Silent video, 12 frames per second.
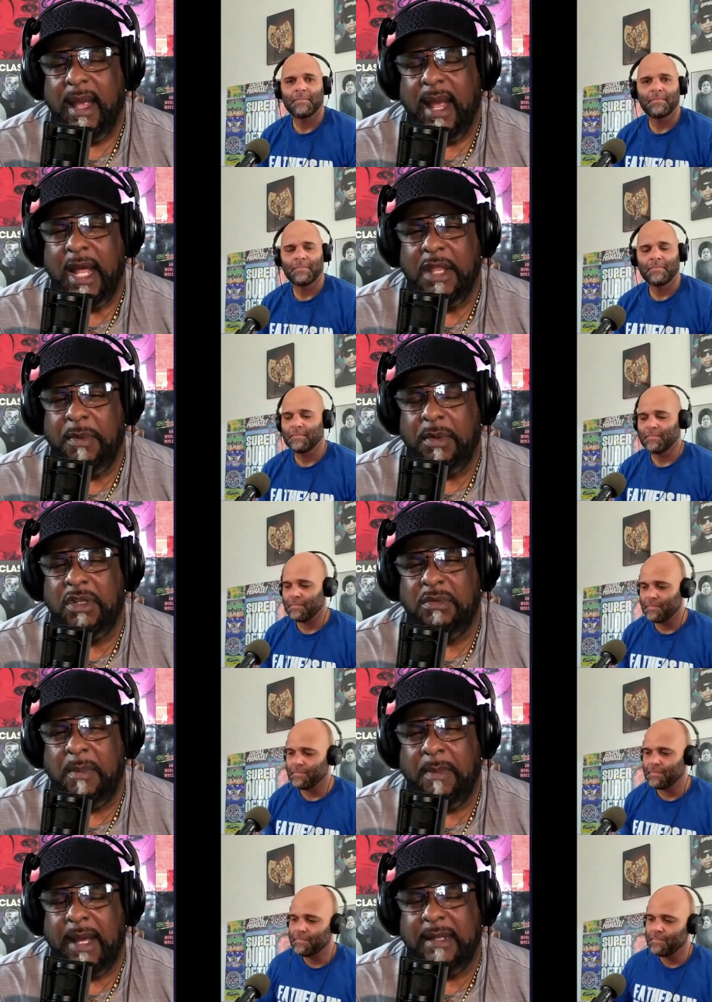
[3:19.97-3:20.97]
Speaker 1: I spoke to him
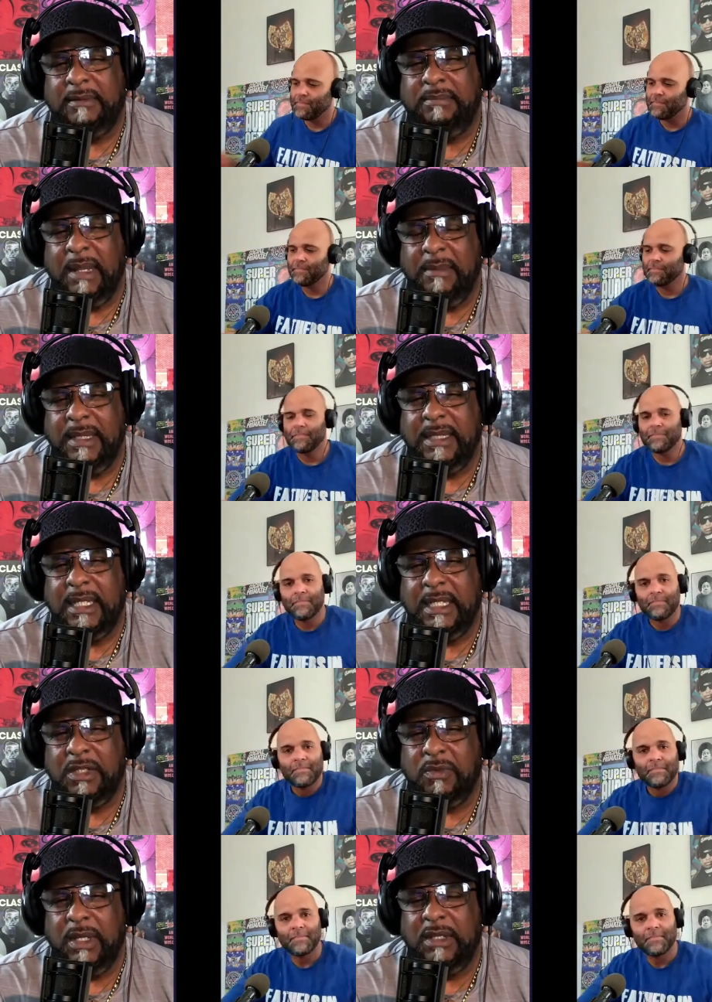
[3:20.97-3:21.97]
about maybe six
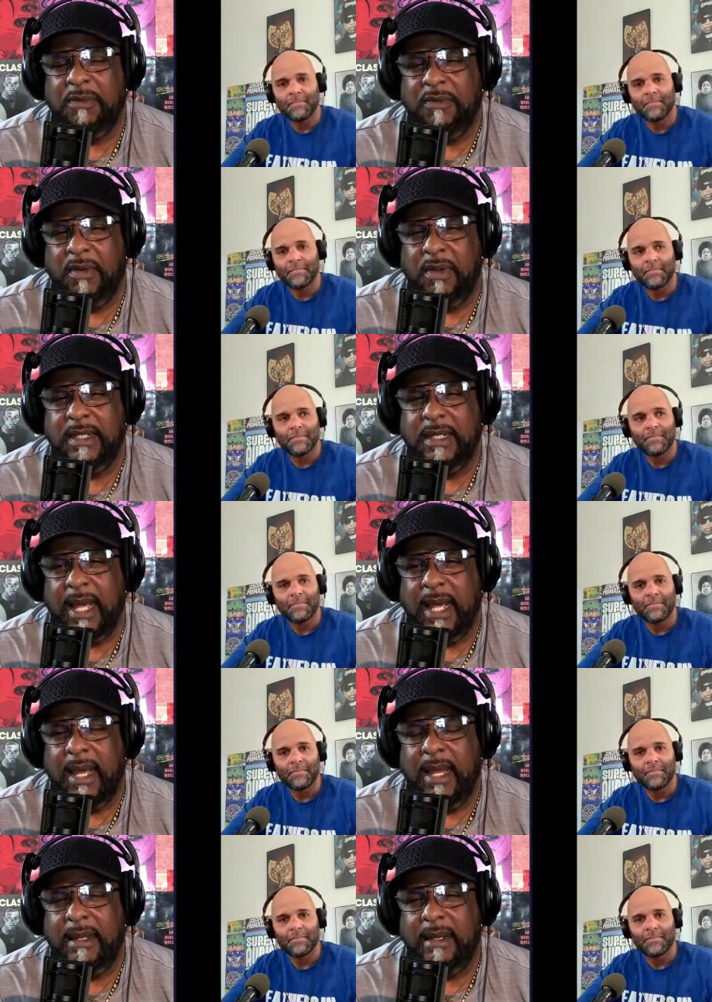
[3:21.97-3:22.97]
weeks before he
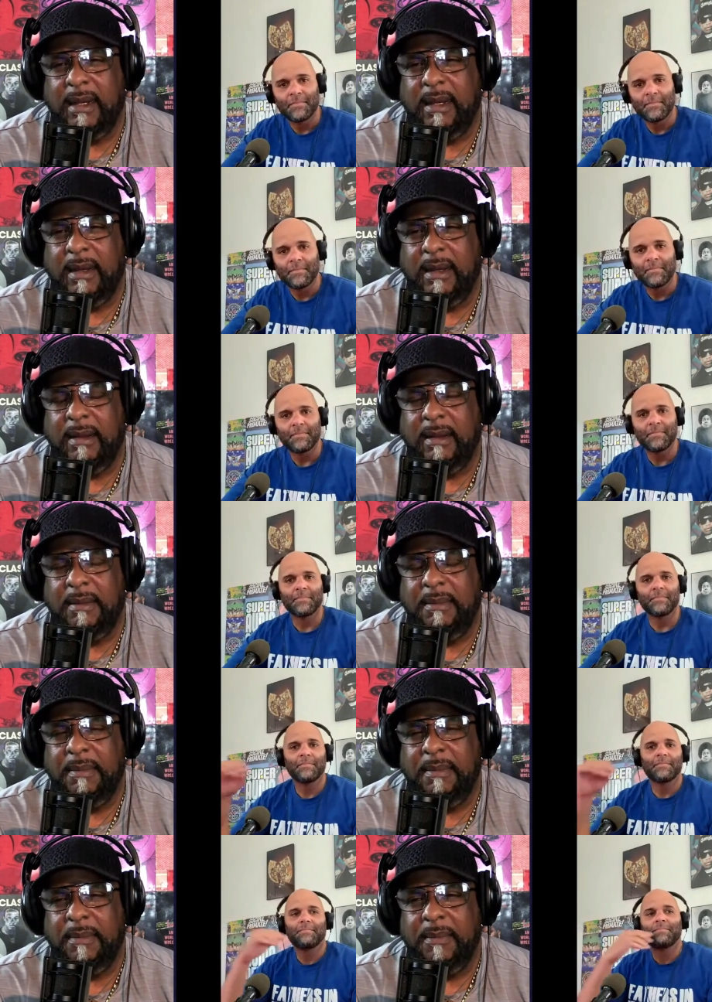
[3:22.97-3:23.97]
died.
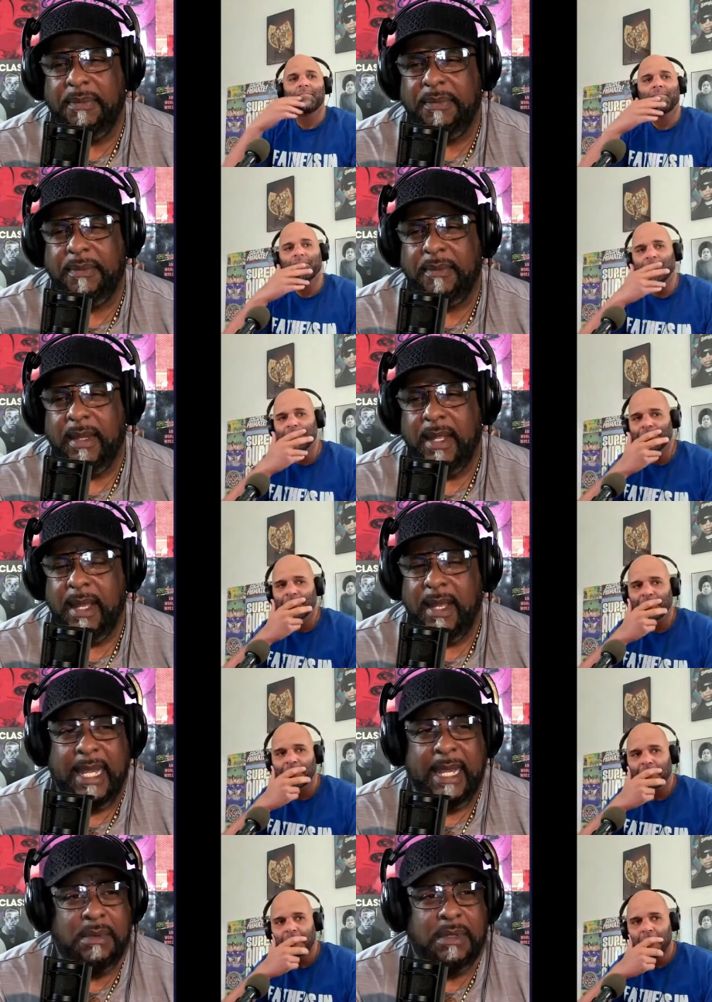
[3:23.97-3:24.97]
Um,
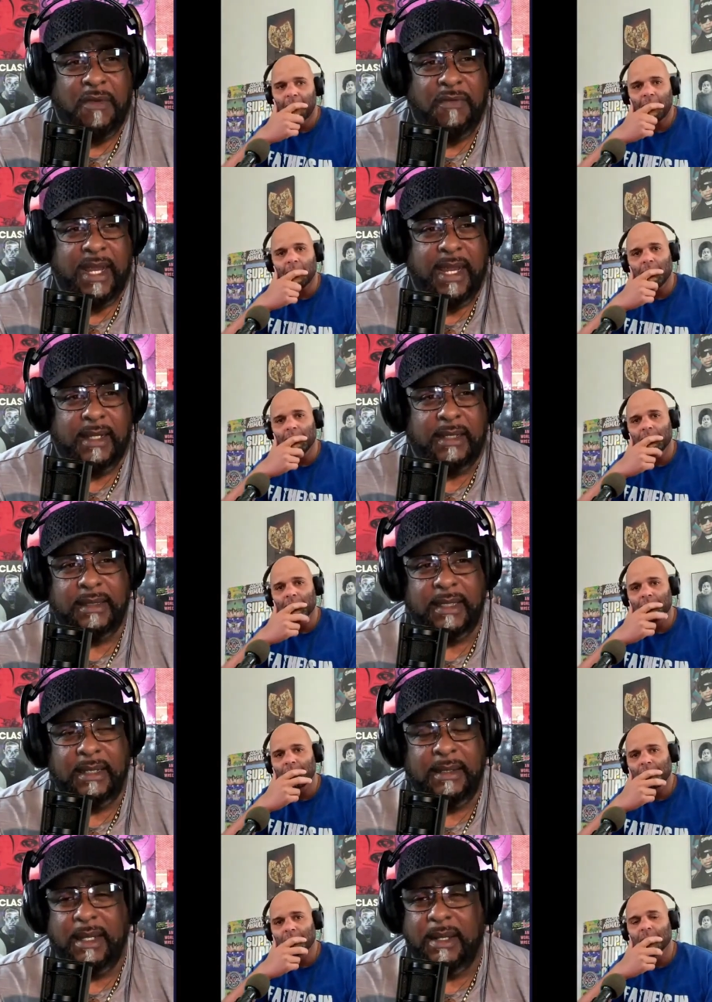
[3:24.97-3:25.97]
he was over here. Uh,
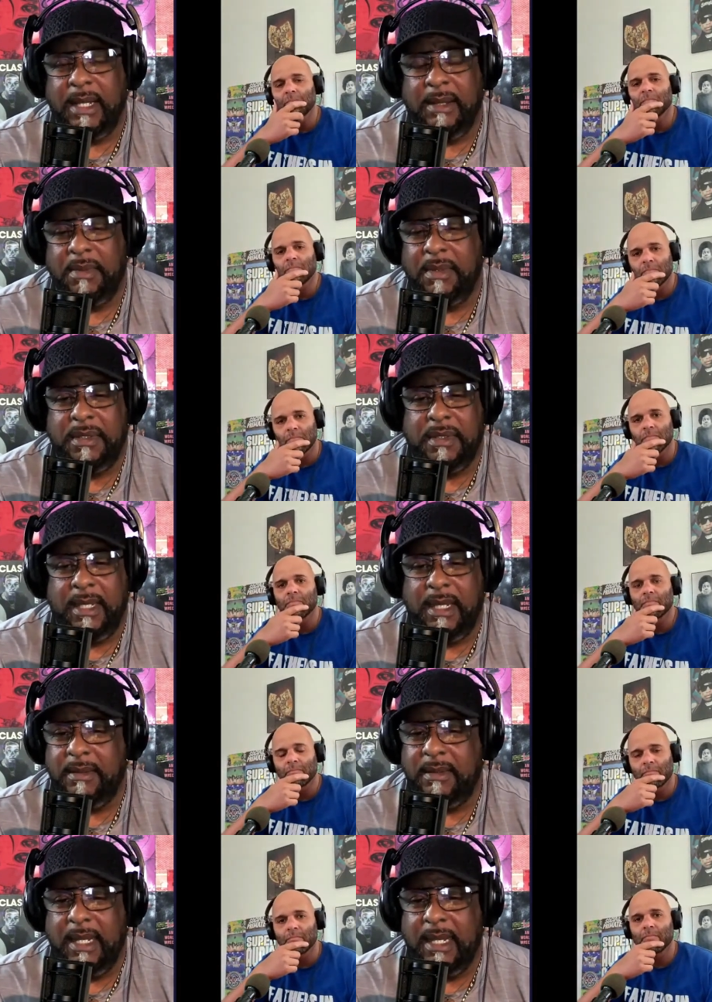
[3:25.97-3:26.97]
yeah, he was he
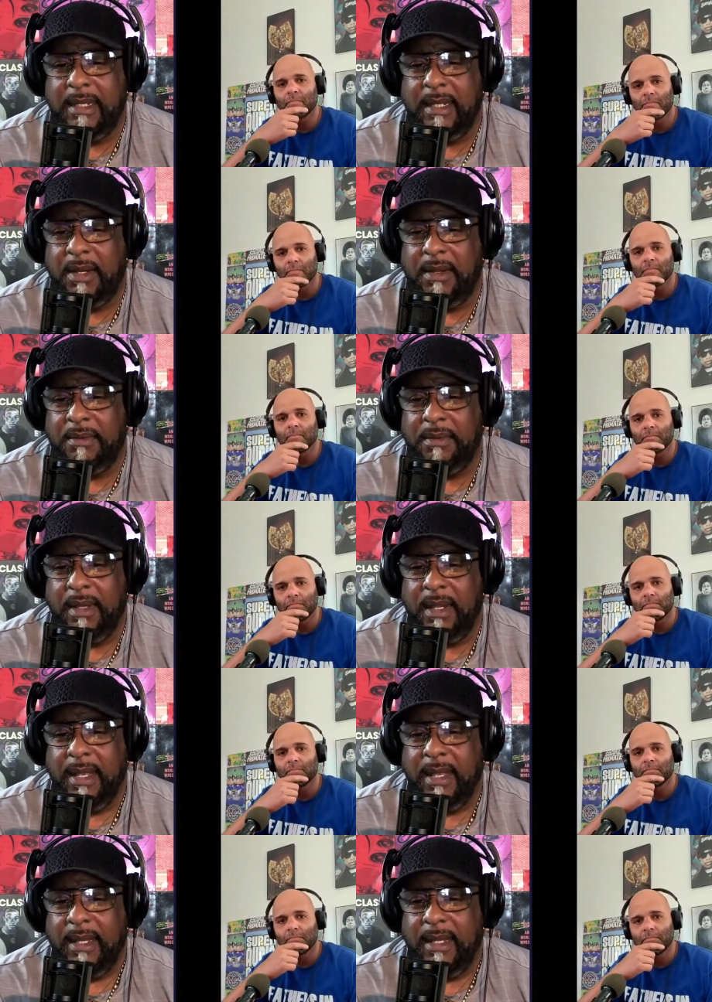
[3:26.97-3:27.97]
he you know
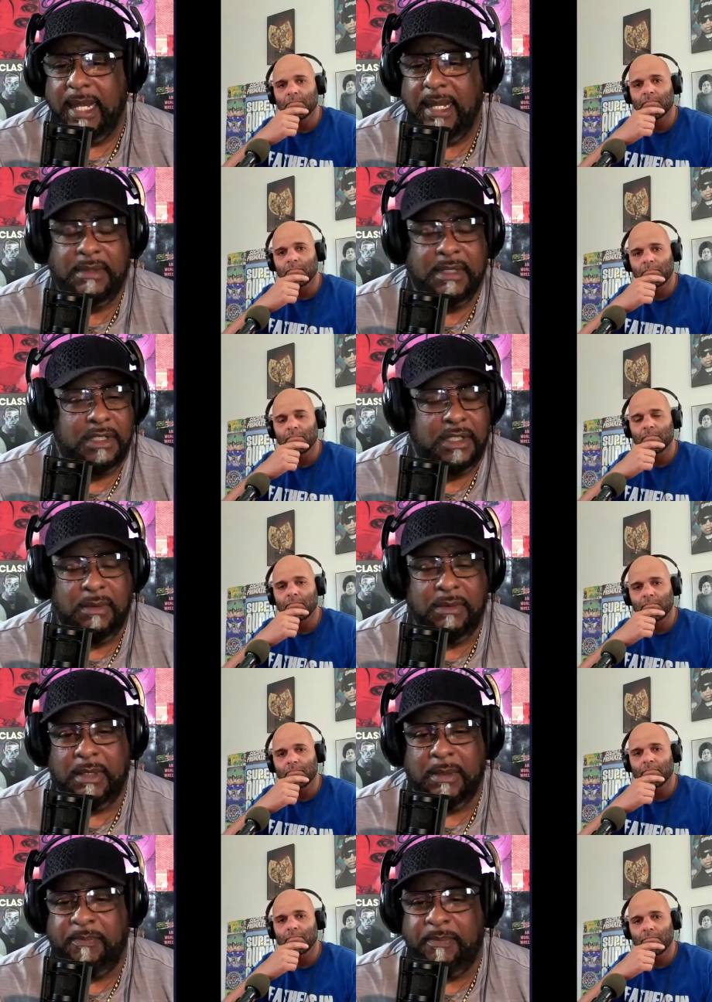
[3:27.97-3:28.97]
he was just he would
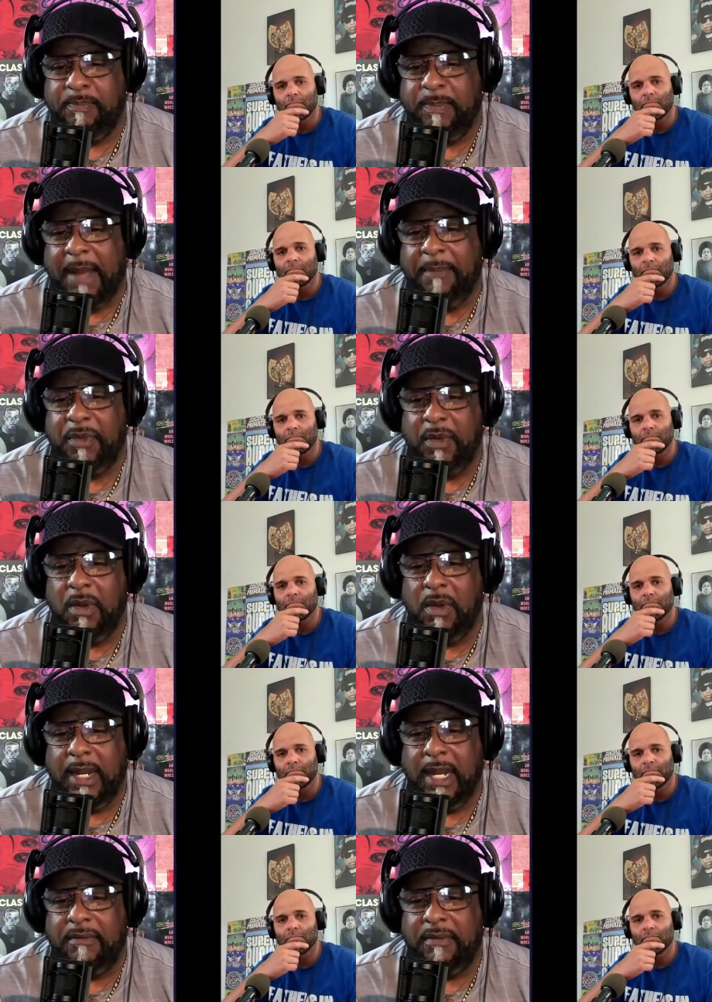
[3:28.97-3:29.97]
pop through or
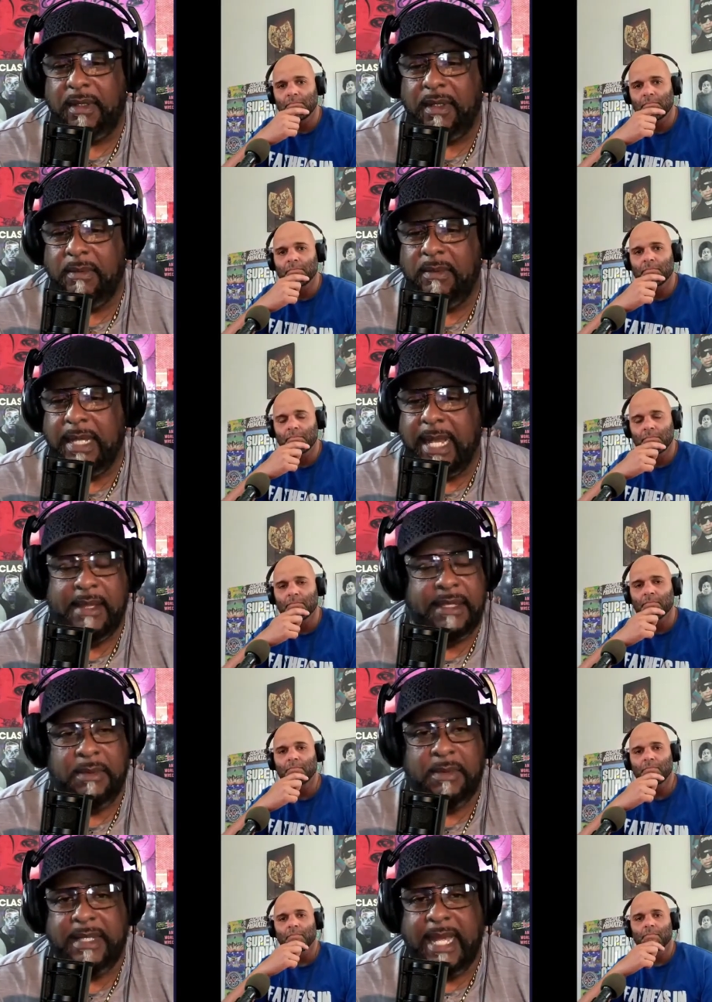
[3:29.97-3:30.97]
whatever. He was that he
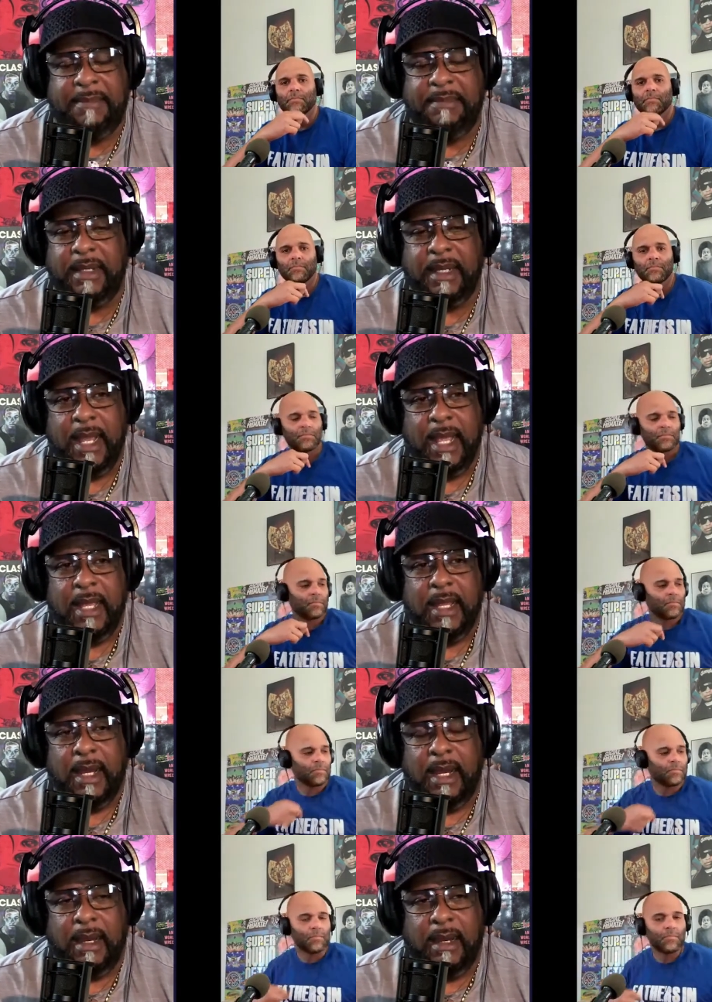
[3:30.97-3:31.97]
was admin.
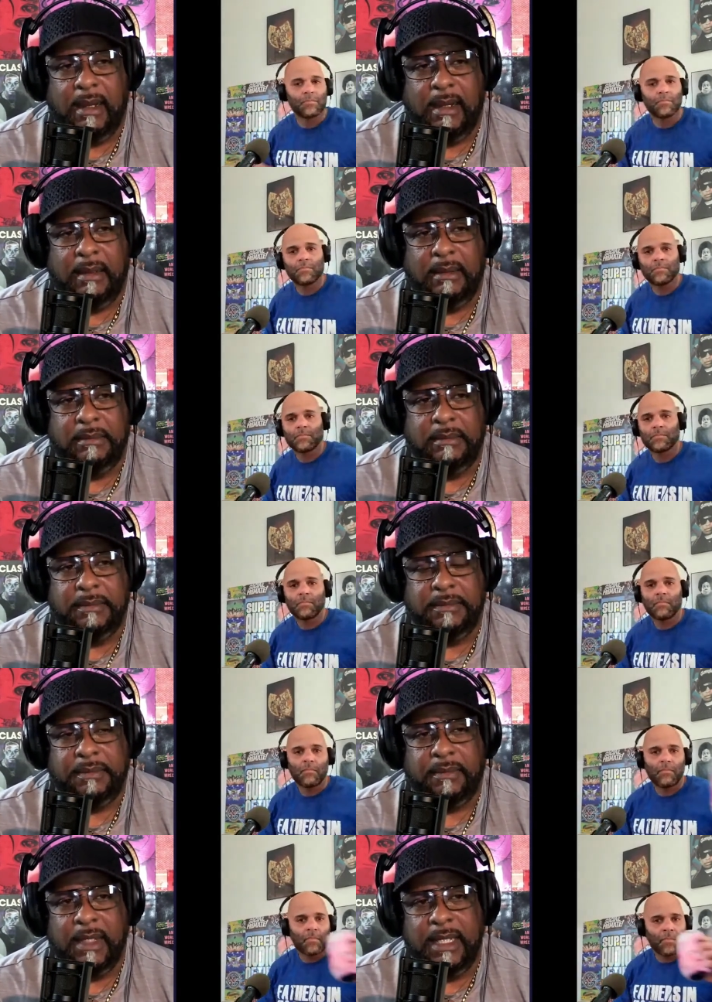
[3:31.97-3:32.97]
Um,
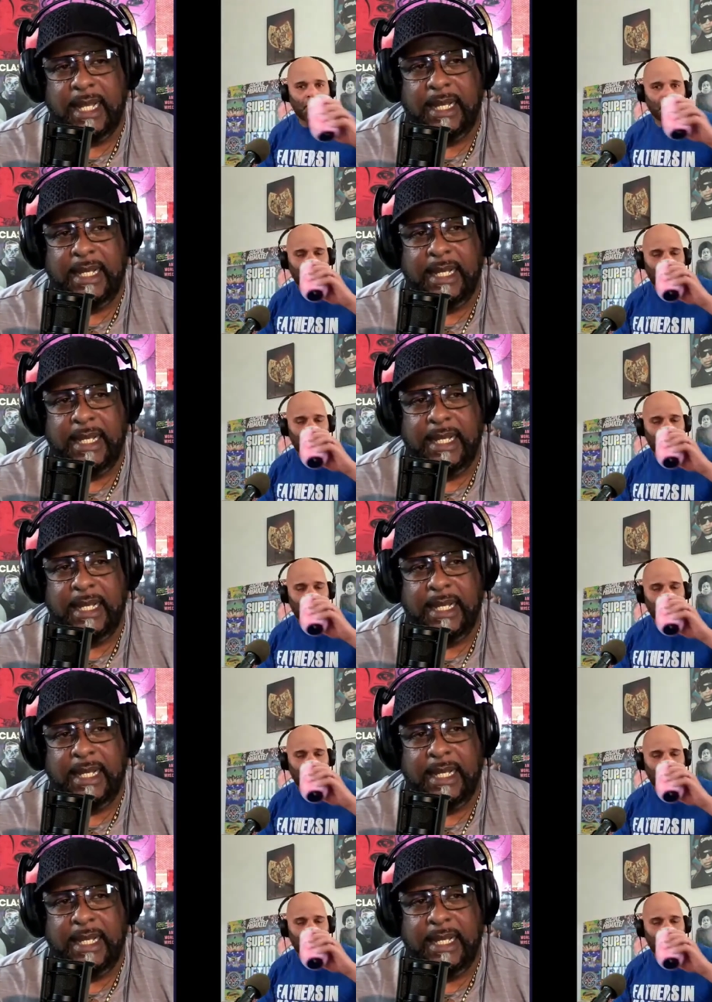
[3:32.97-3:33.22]
Yella